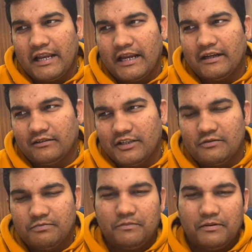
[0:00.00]
right these
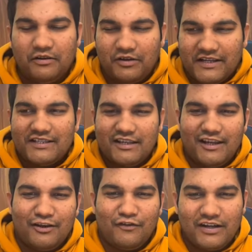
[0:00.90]
people you can say
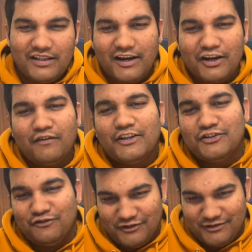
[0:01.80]
in a word they are
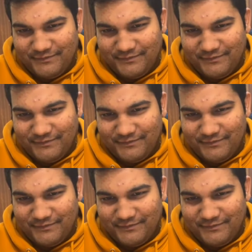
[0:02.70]
revengeful